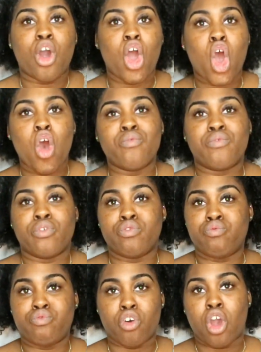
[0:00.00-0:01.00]

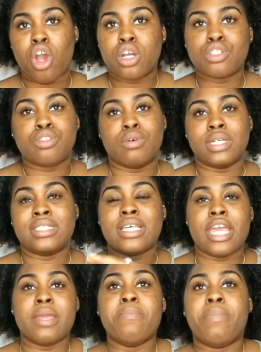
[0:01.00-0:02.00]
of drug to a
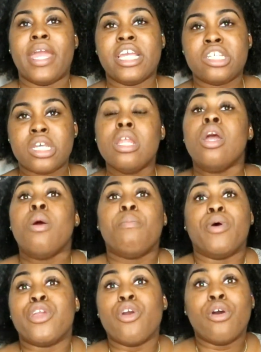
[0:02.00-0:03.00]
certain patient,
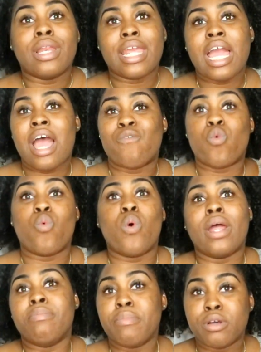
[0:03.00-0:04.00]
but you only have
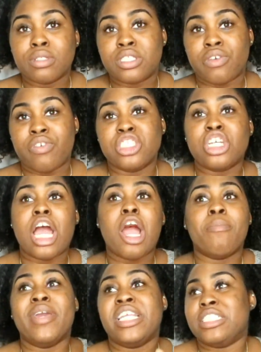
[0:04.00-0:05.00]
1 mil syringe.
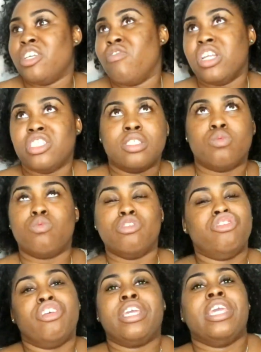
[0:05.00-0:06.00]
How many syringes
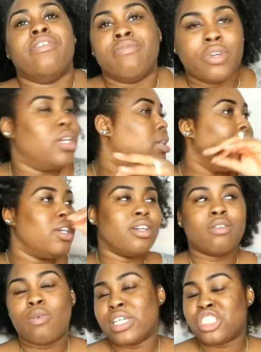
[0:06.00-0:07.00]
would you give?
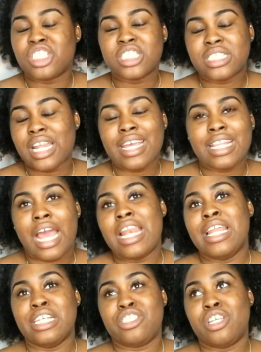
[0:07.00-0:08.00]
Questions like that,
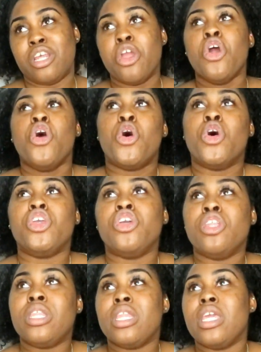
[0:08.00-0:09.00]
literally. Or
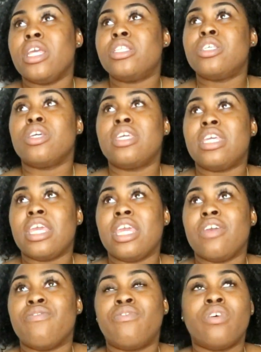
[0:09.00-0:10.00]
you need to
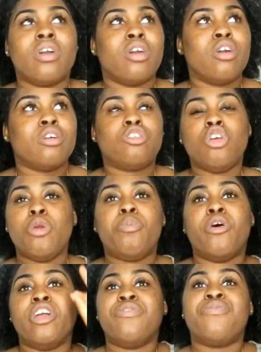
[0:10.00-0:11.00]
give
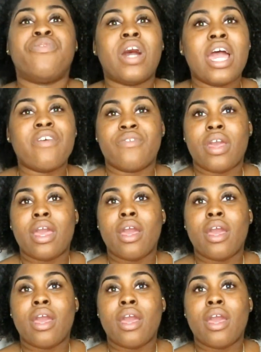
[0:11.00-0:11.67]
2.5